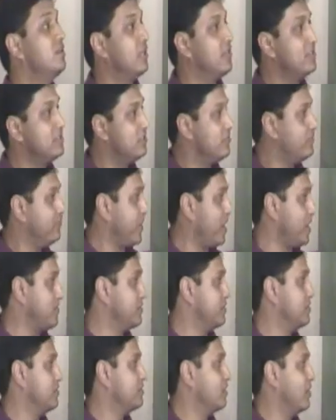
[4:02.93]
Does the
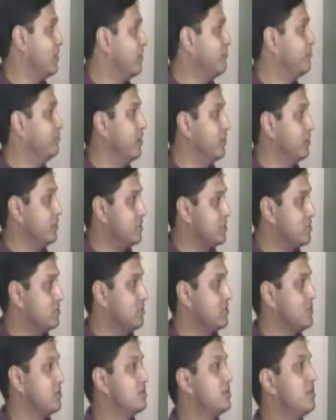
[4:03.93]
payment of
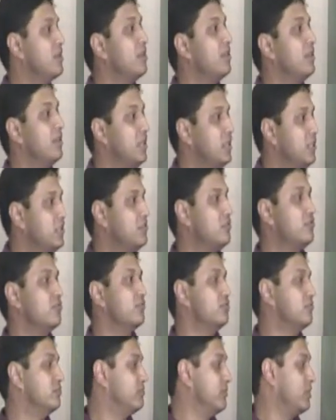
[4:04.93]
bonuses lead
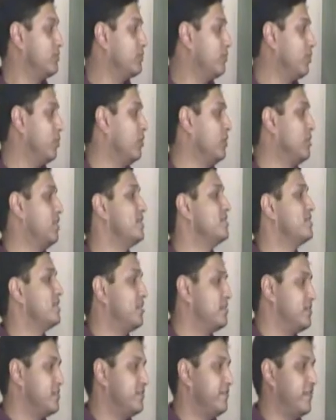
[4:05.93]
to employee
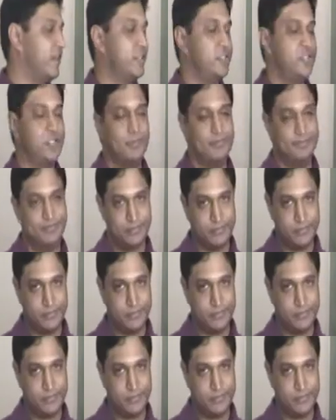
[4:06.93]
satisfaction?